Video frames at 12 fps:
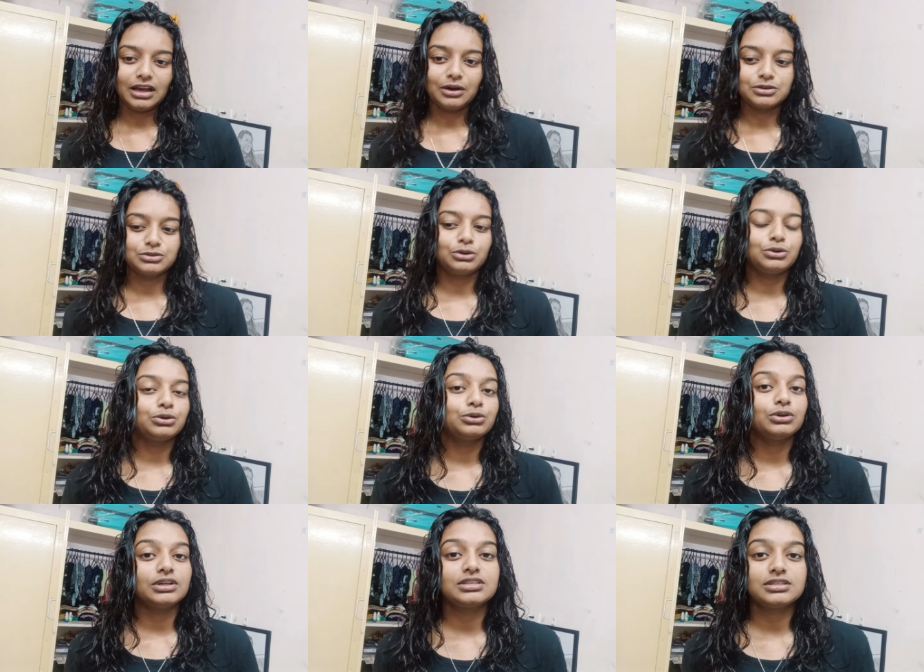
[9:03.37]
out. So
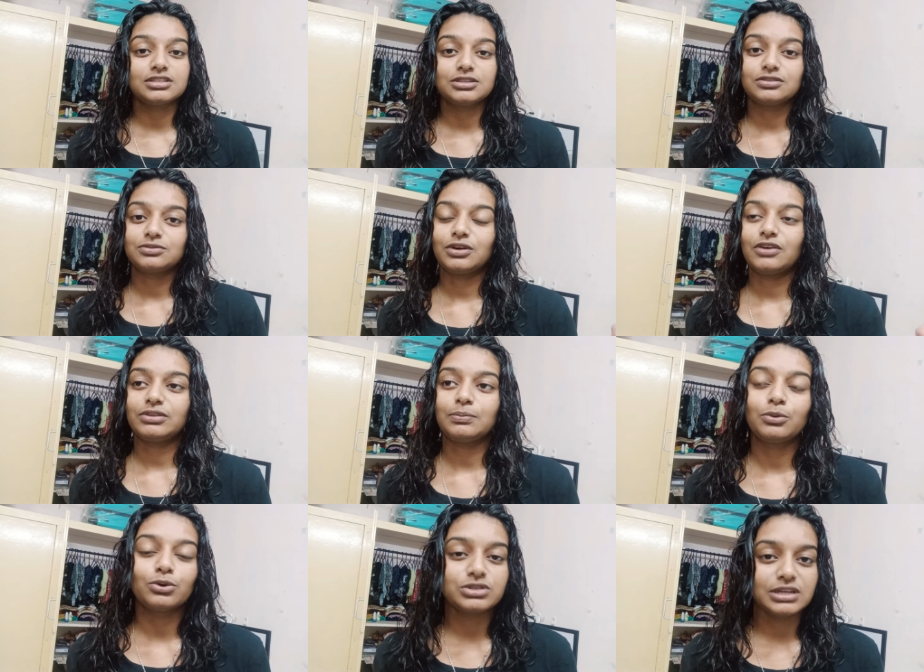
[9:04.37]
to-do list is one of the
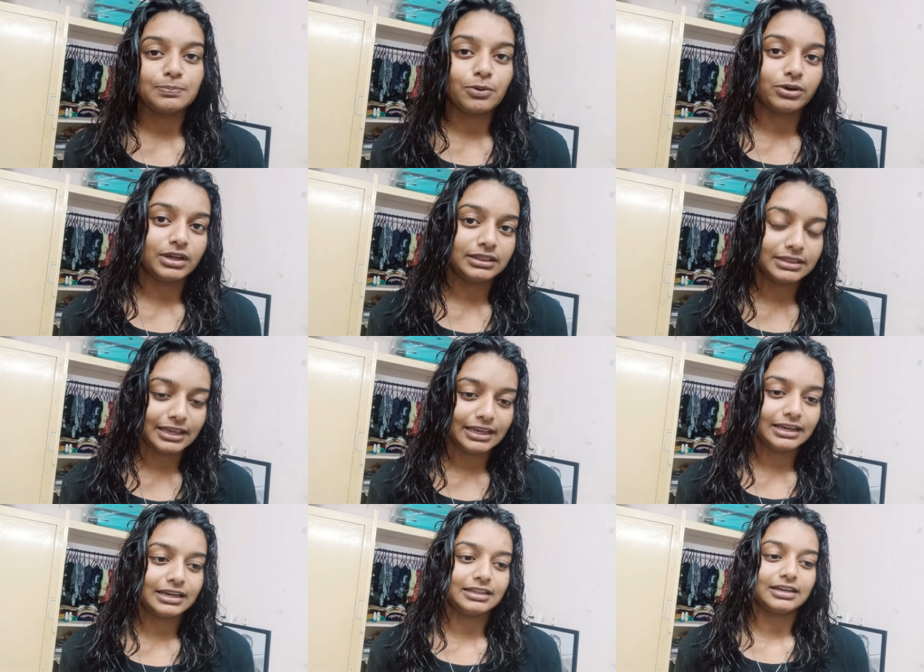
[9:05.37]
most important
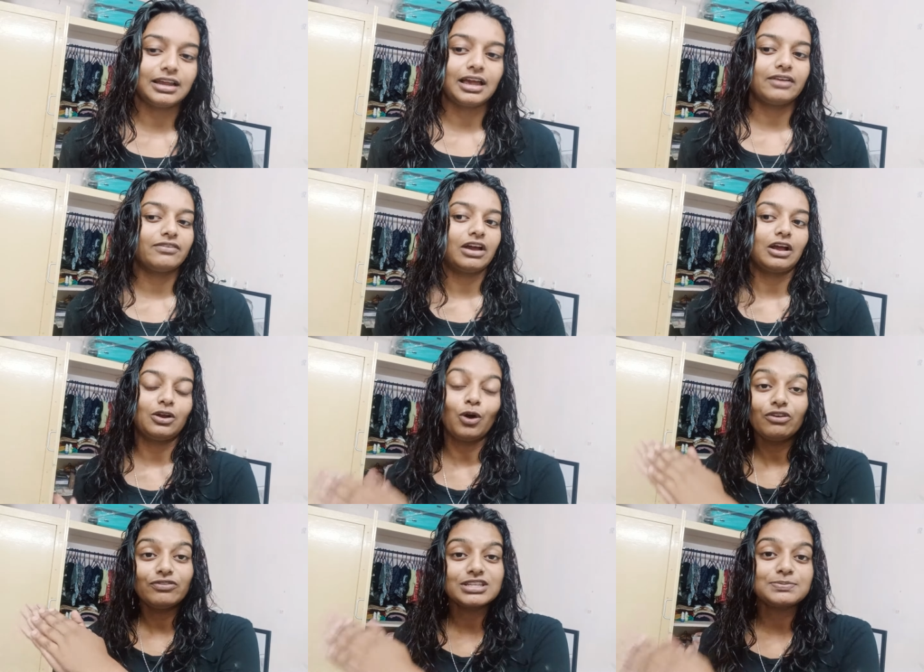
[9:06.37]
thing that I have
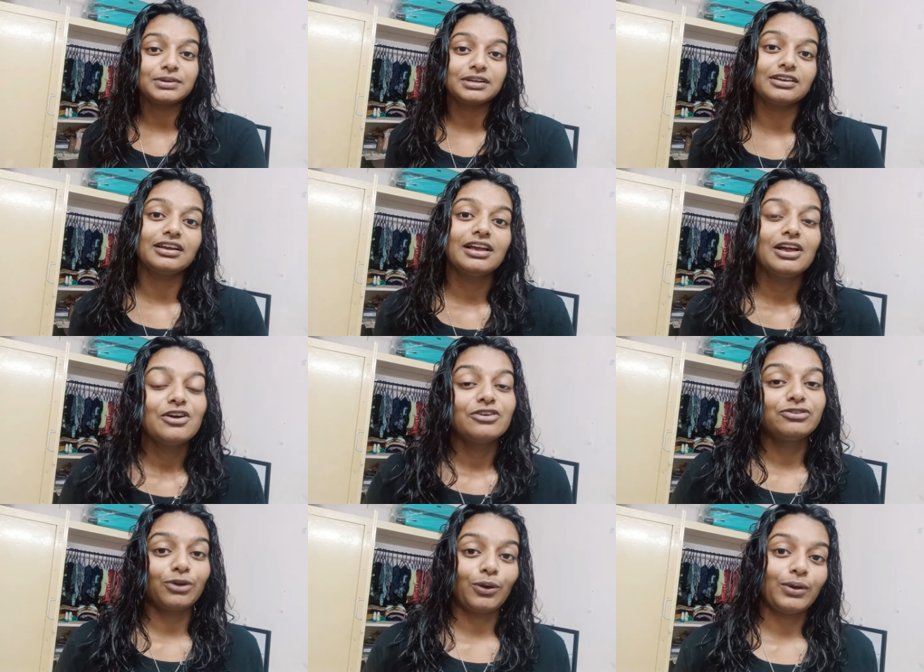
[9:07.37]
always been
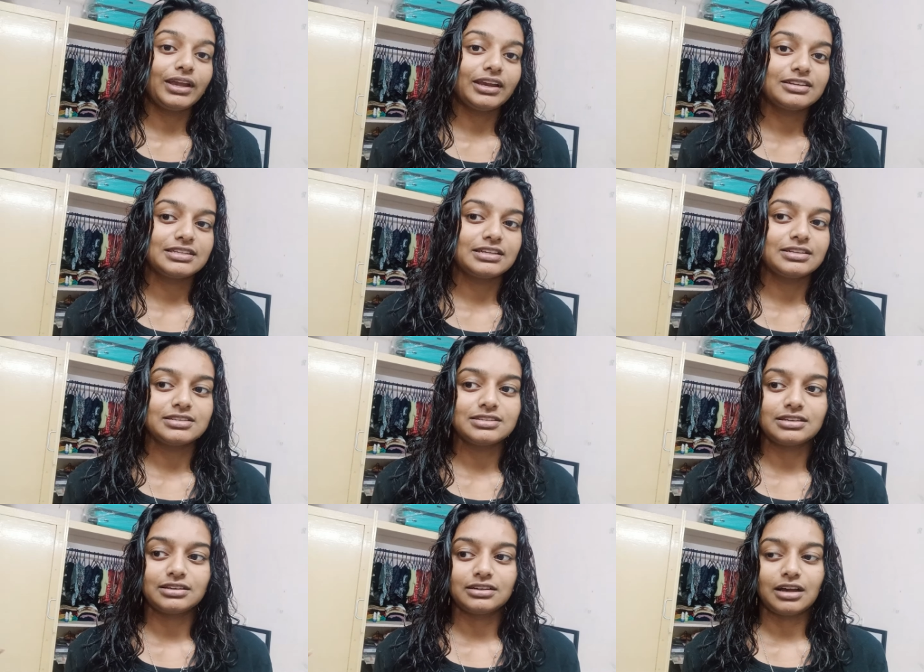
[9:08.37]
following it
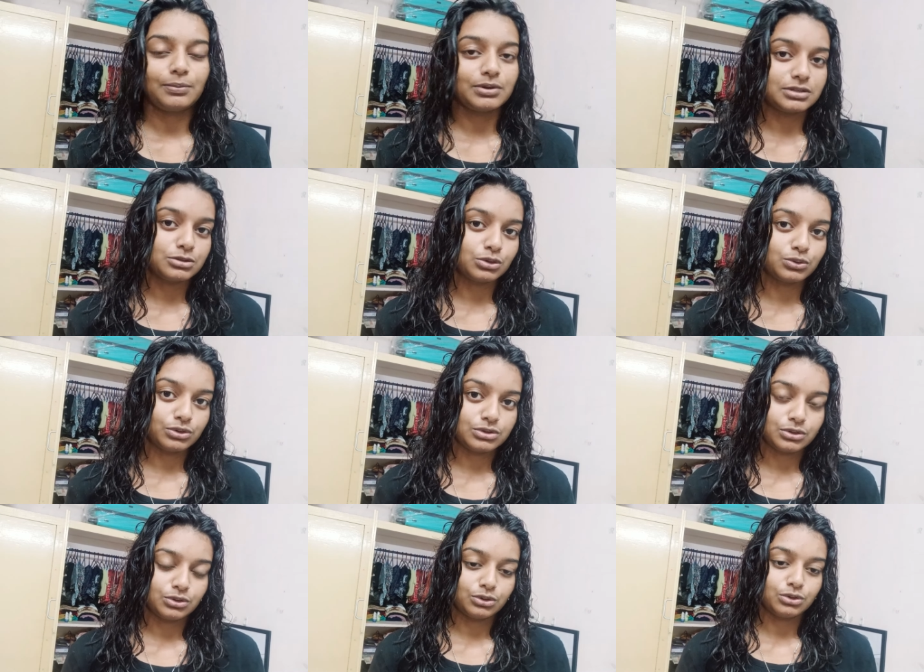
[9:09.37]
since I was in school.
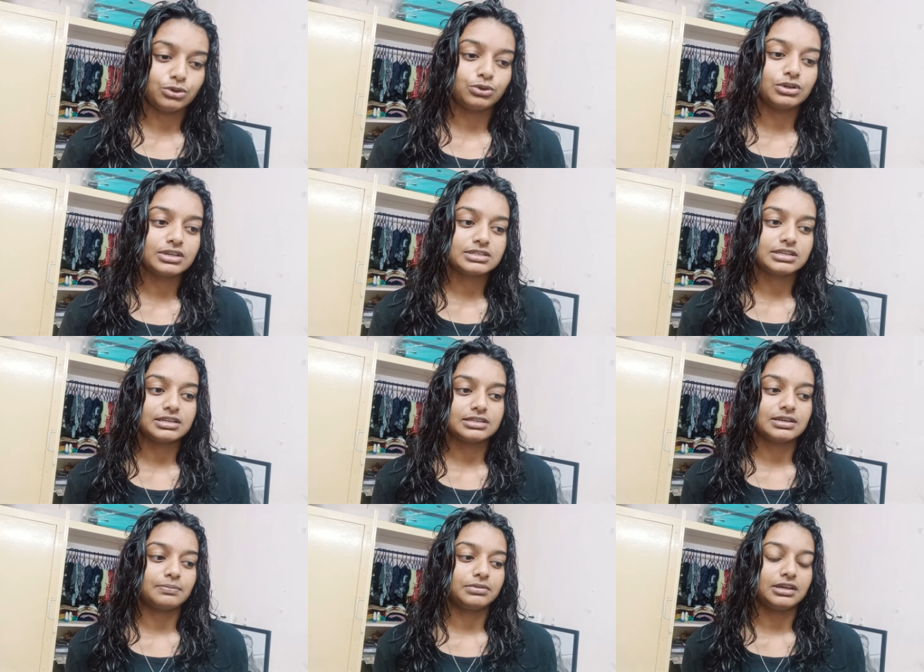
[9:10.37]
So to-do list is
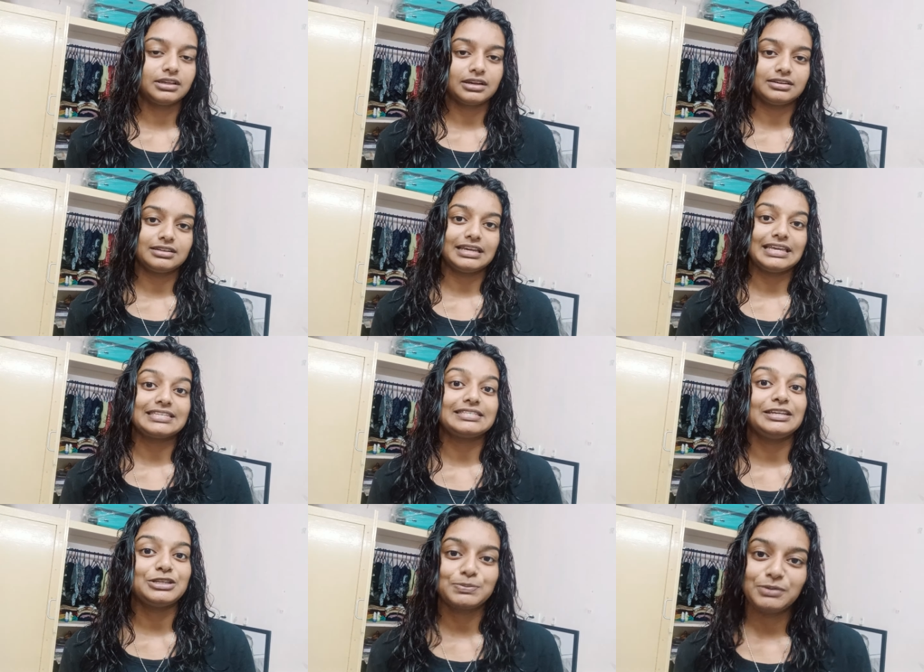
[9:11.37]
something that is
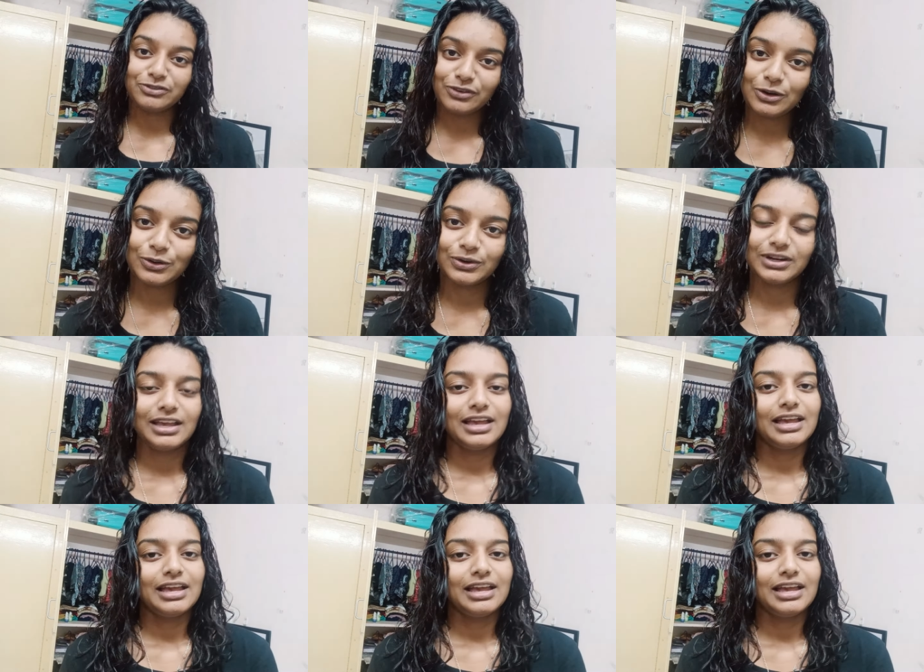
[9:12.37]
need to be followed,